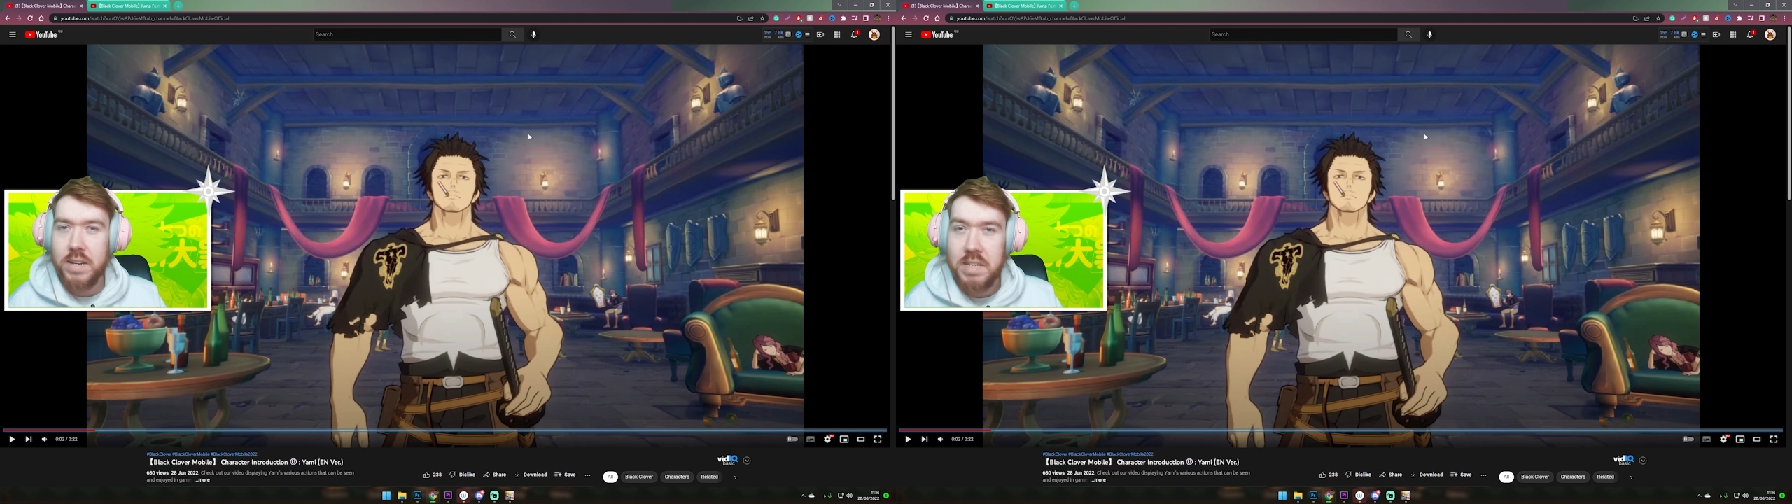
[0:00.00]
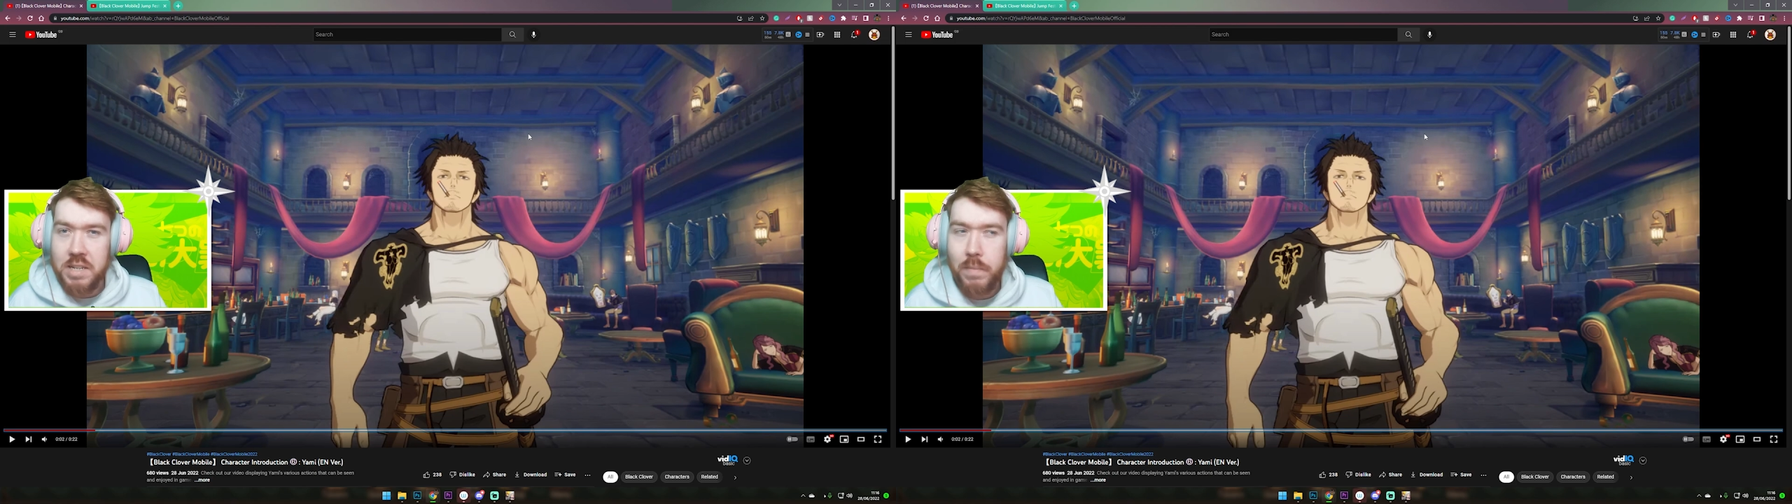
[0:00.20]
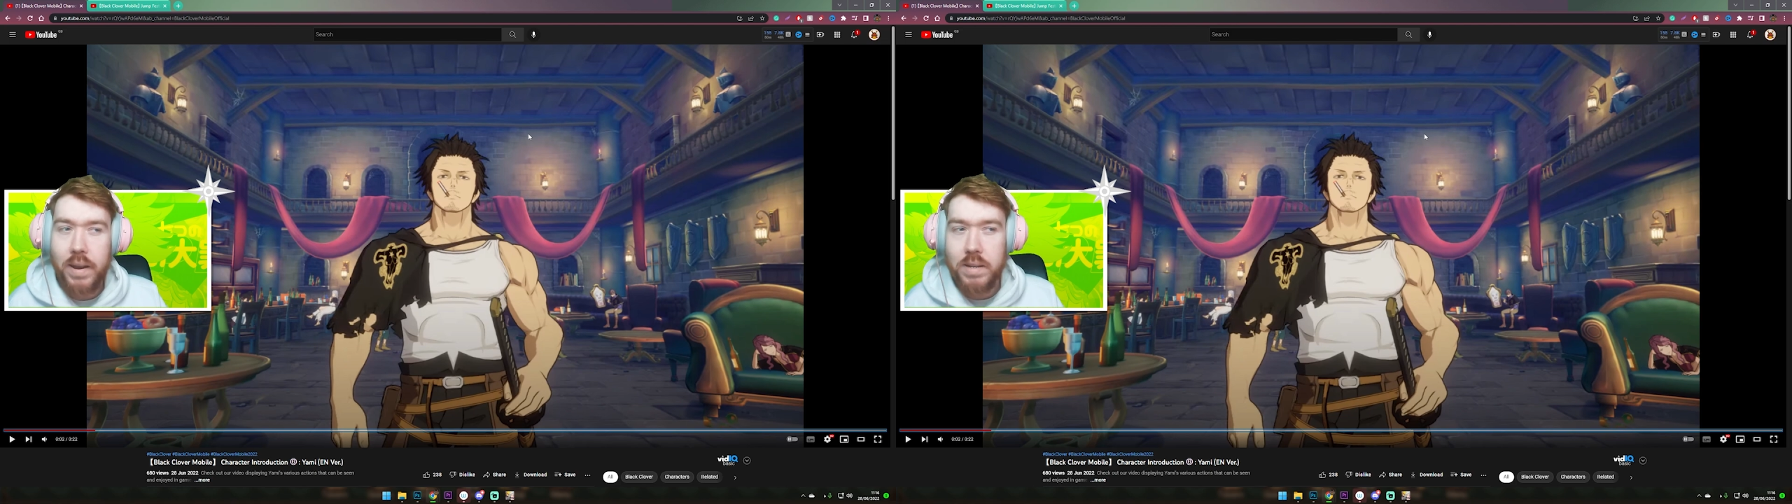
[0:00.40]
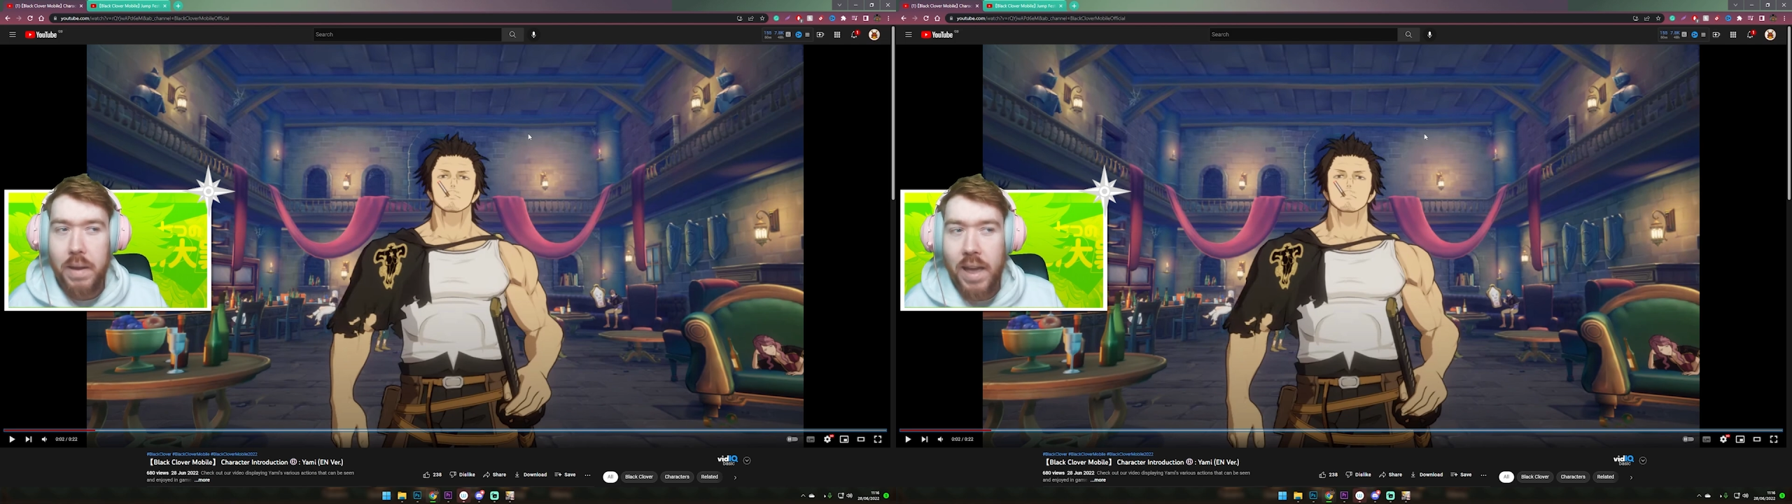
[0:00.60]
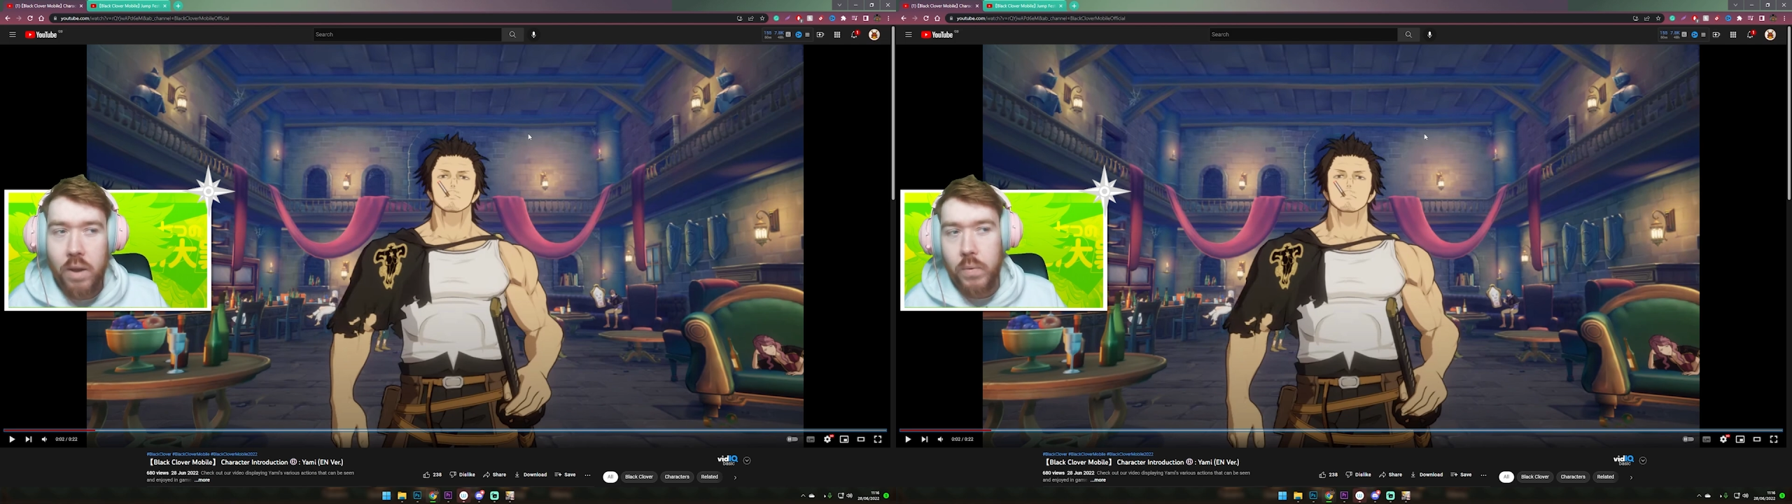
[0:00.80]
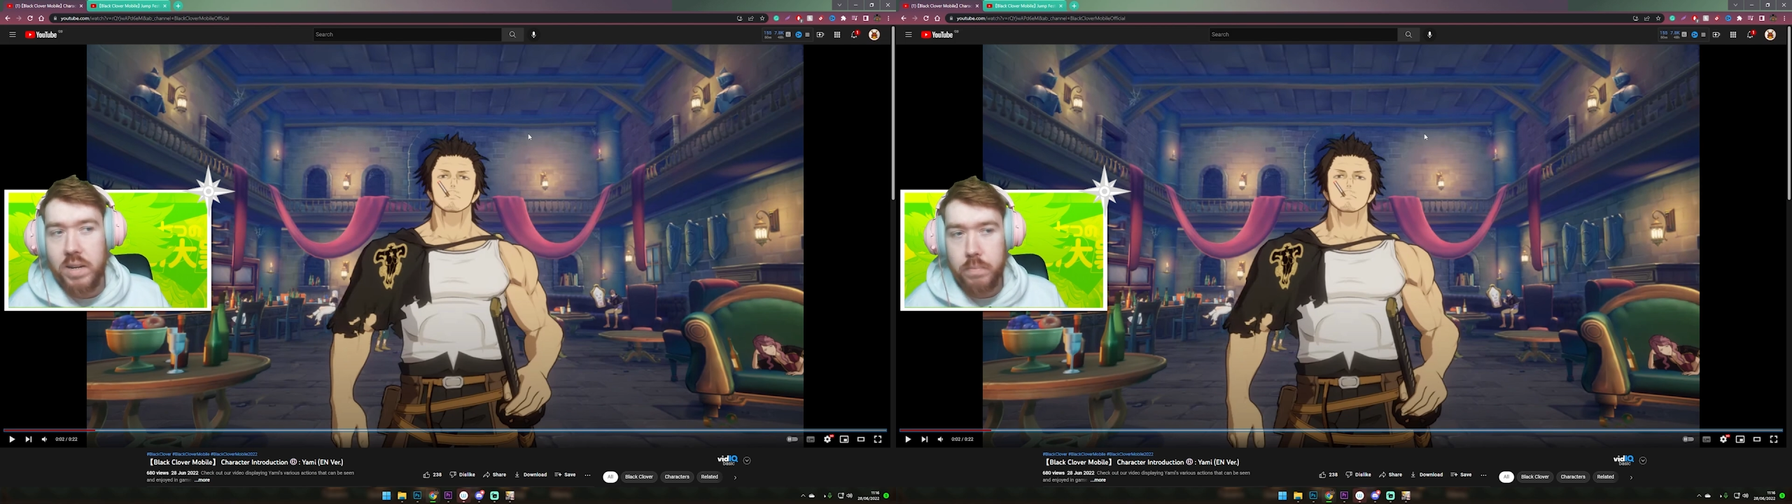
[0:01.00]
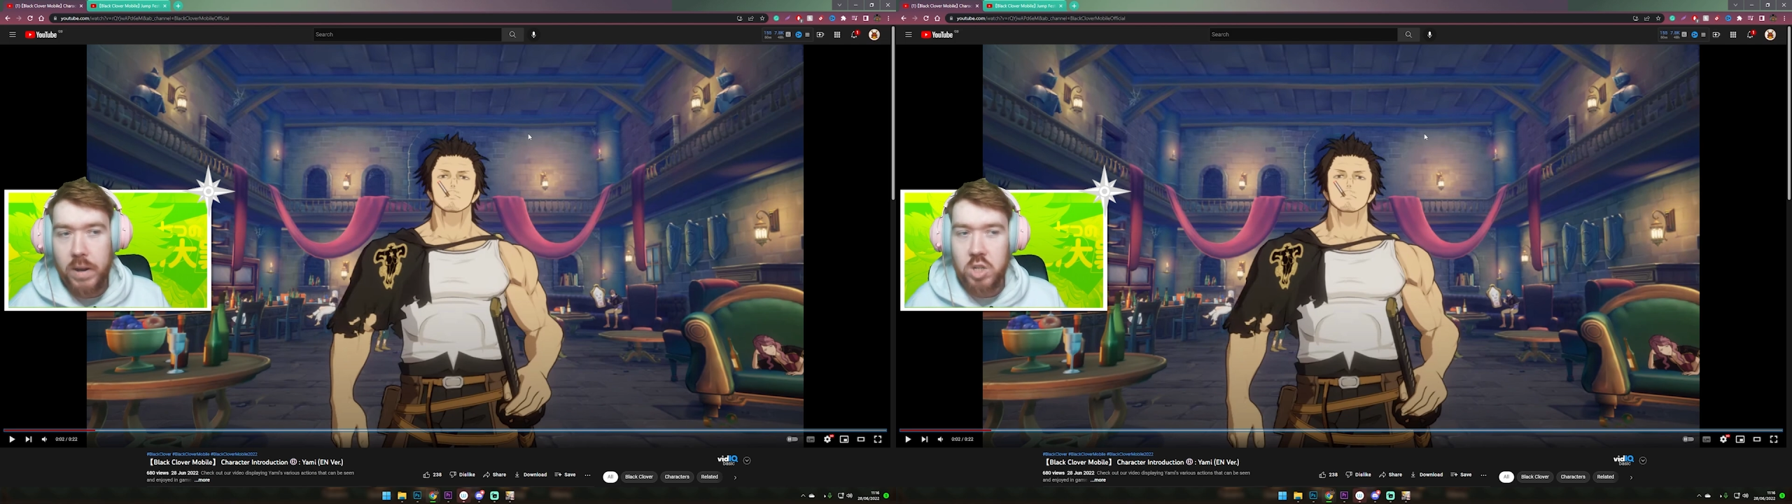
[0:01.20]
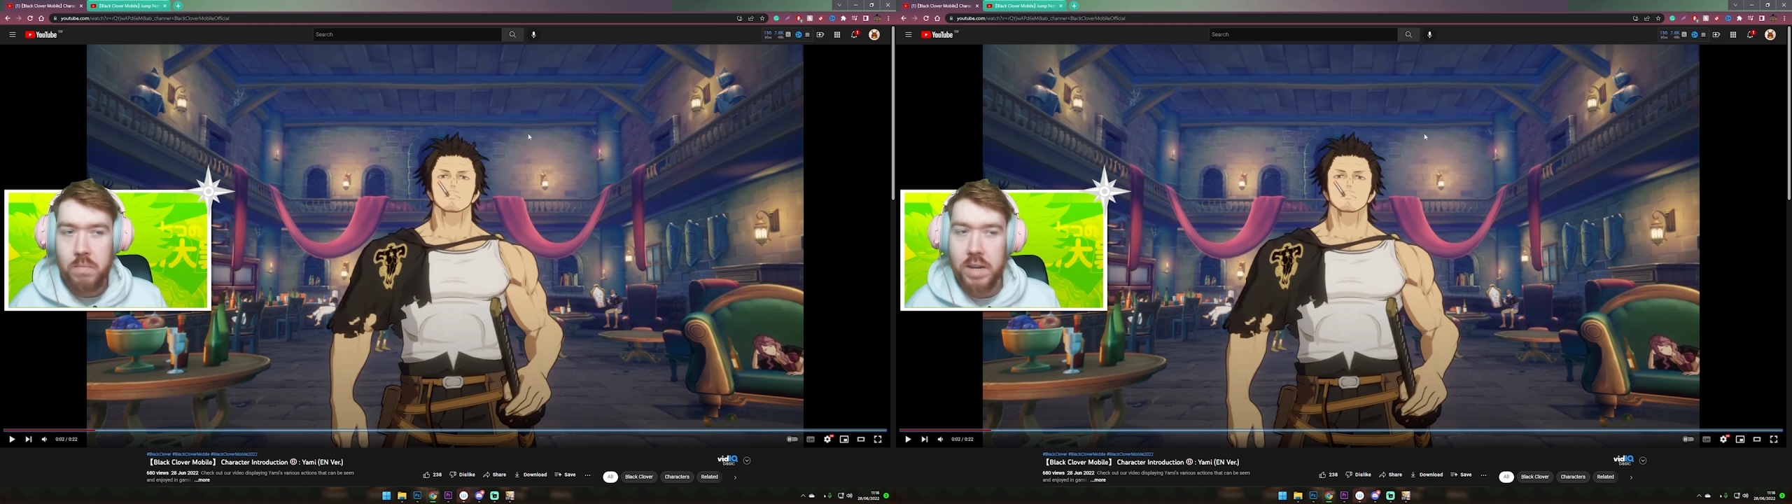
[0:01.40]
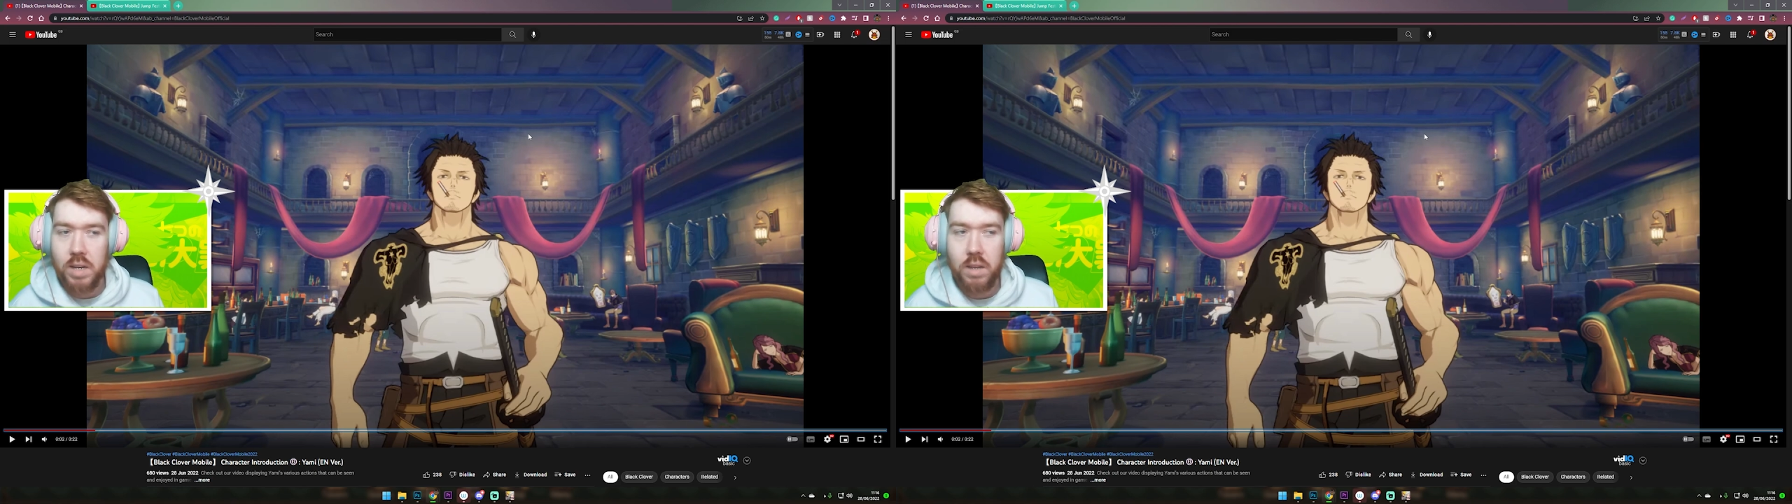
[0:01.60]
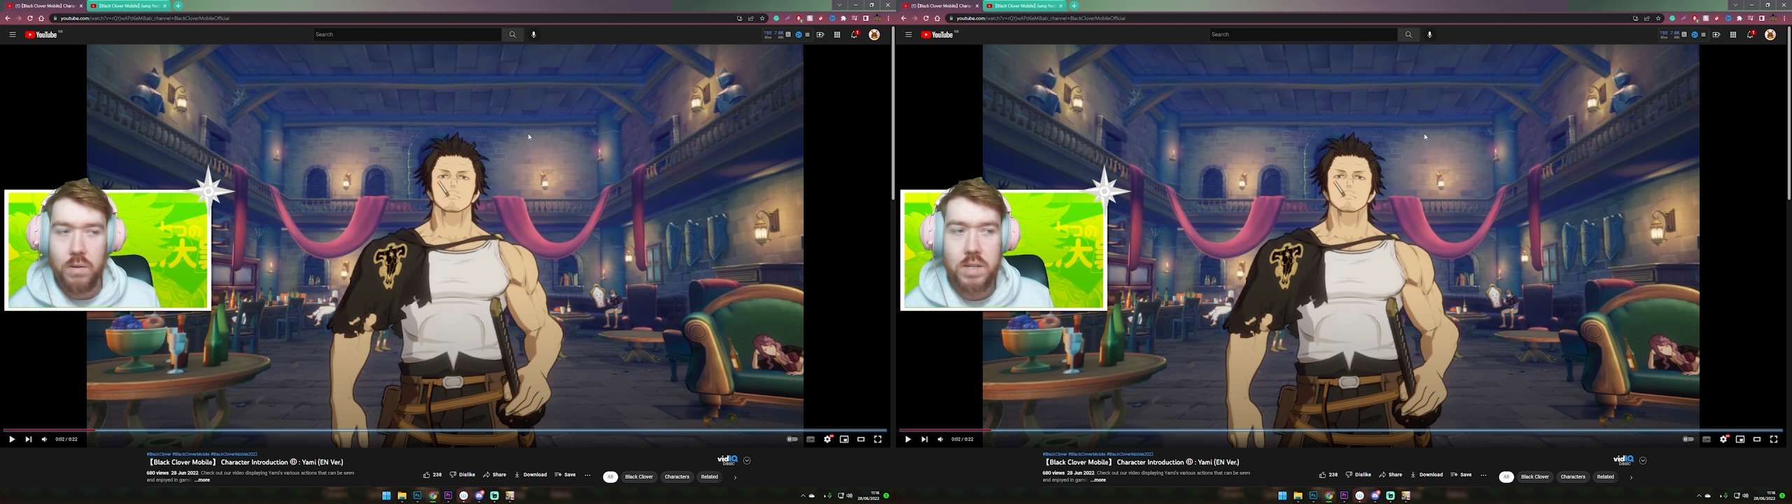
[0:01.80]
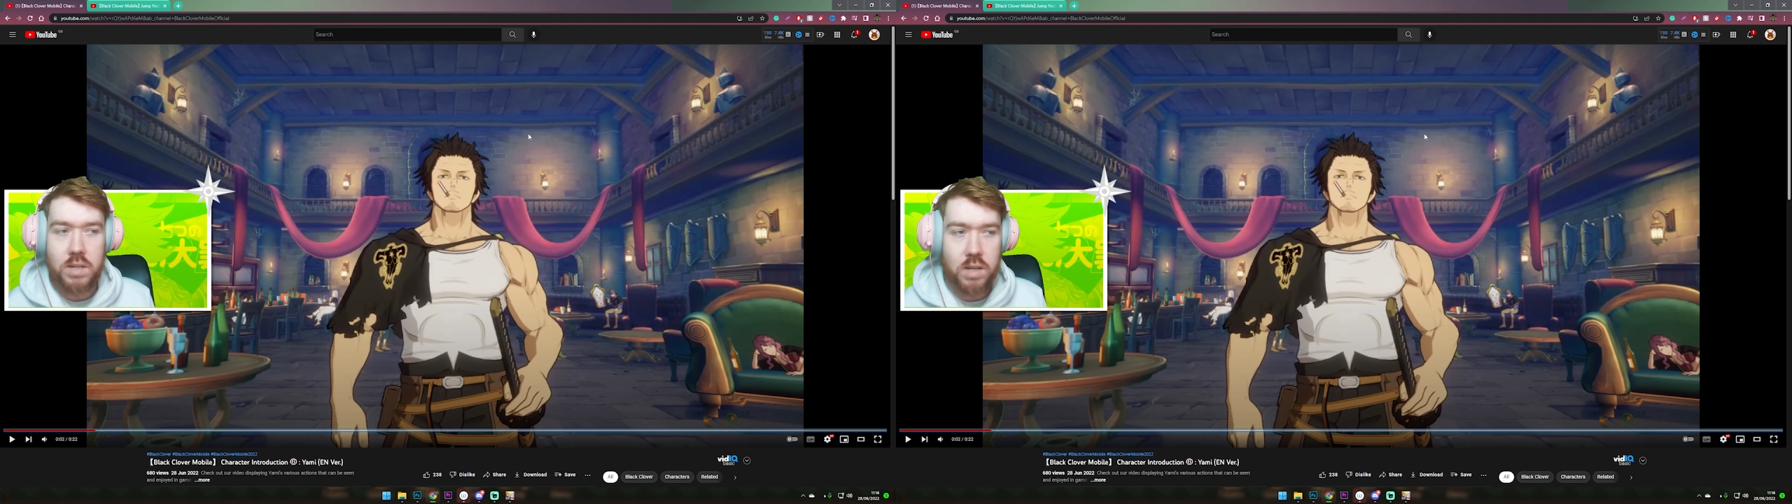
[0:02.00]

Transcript: because he's going to be like some AoE spatial magic user.